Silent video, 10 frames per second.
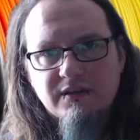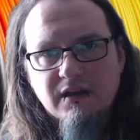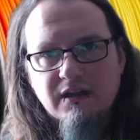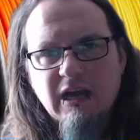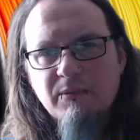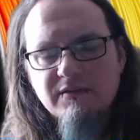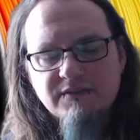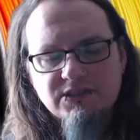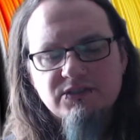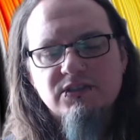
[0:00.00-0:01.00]
a couple of
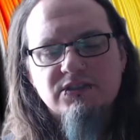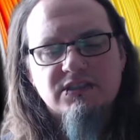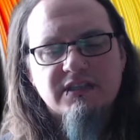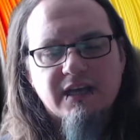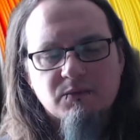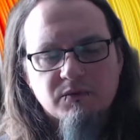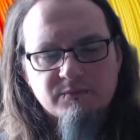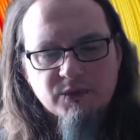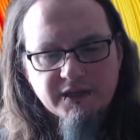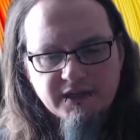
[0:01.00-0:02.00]
issues I just had
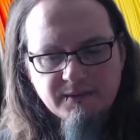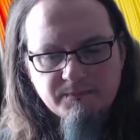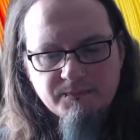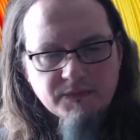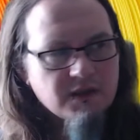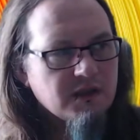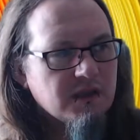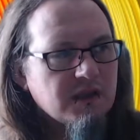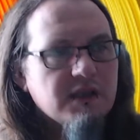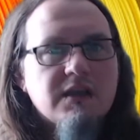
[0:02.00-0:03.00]
with my um,
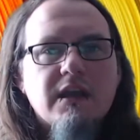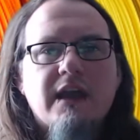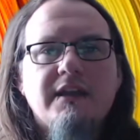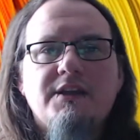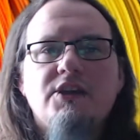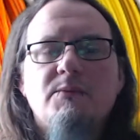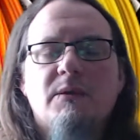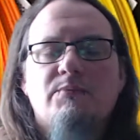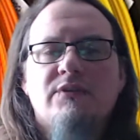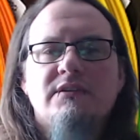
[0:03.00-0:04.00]

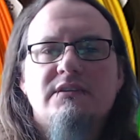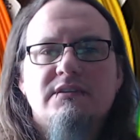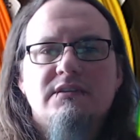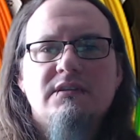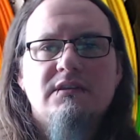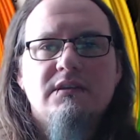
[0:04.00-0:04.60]
AnyCubic printers.